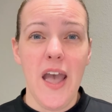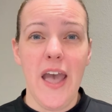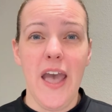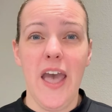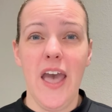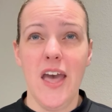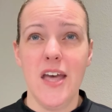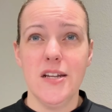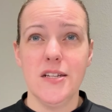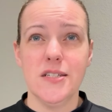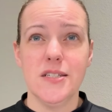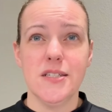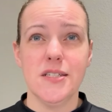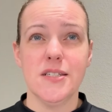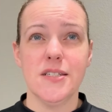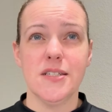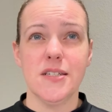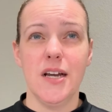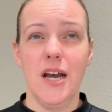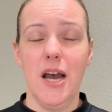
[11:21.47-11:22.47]
and
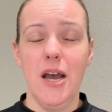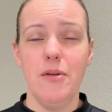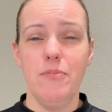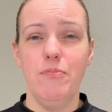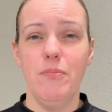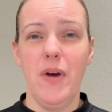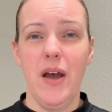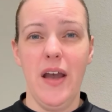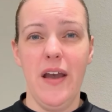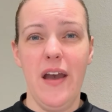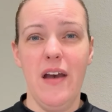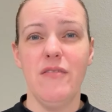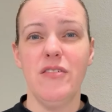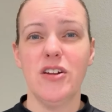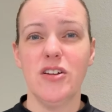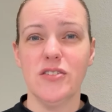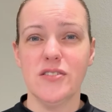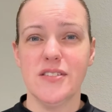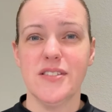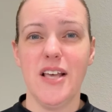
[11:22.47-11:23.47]
I have
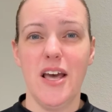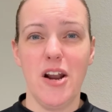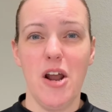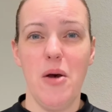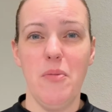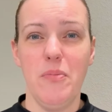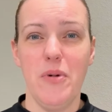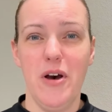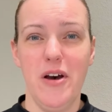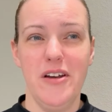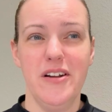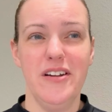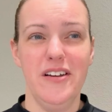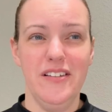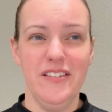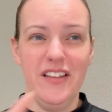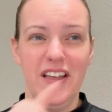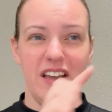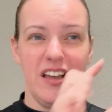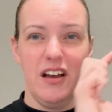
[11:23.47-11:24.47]
it set up on
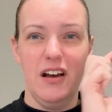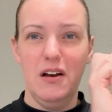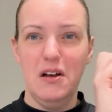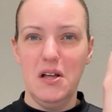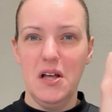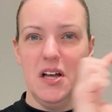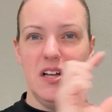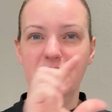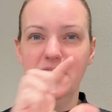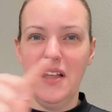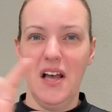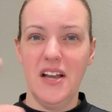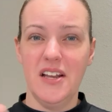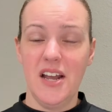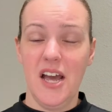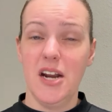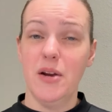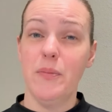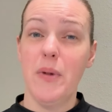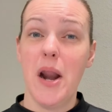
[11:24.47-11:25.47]
like a line
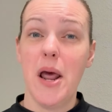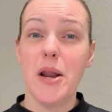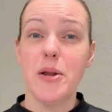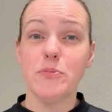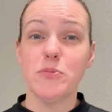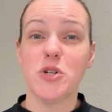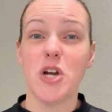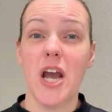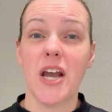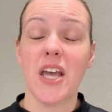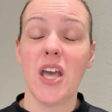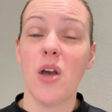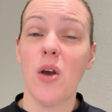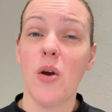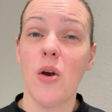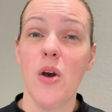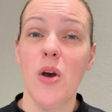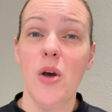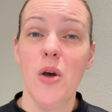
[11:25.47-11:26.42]
item, and I'm trying